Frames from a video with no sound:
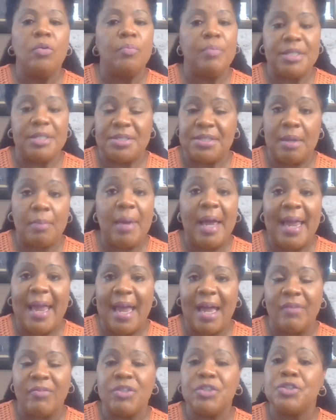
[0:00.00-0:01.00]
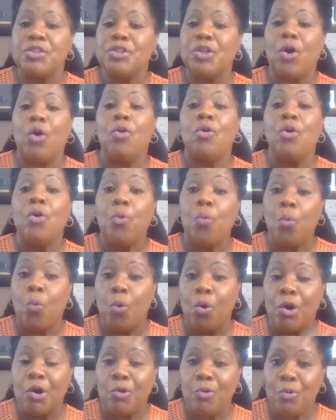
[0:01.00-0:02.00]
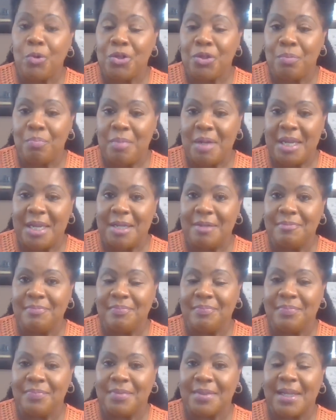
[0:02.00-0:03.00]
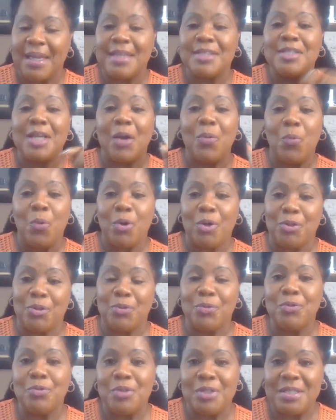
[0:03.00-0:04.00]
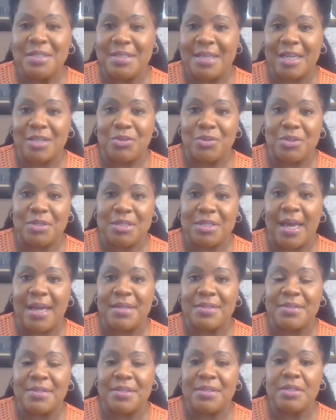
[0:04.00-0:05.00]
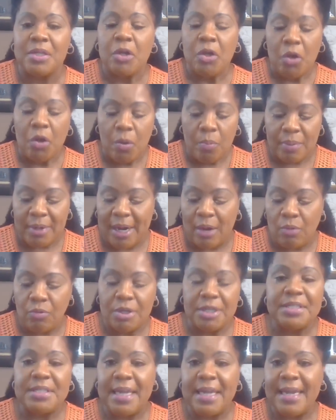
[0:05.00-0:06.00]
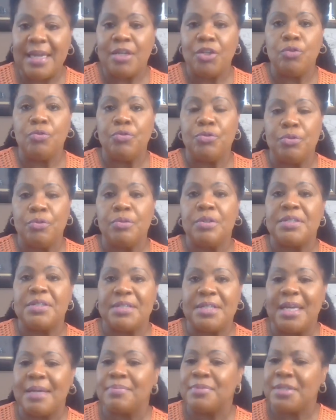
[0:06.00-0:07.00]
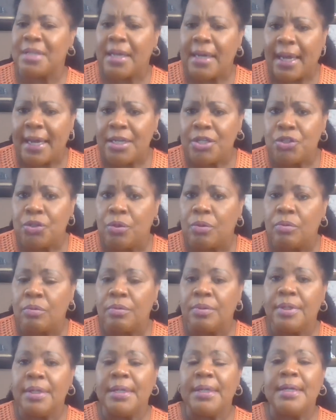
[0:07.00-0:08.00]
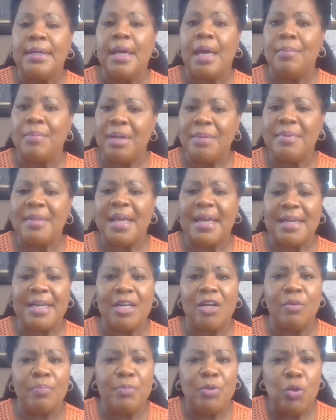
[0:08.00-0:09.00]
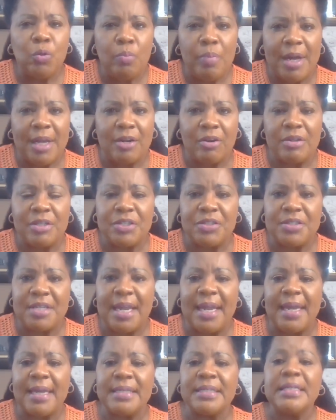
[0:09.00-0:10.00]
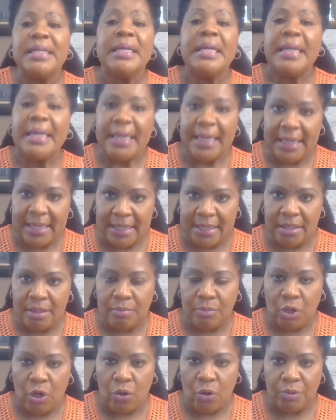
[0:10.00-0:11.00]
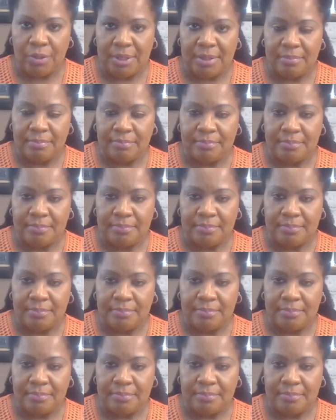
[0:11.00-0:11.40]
and some I haven't. So work with me as I work through these exercises. But I want to take you through the steps that I do and maybe that'll help you better understand E&M coding.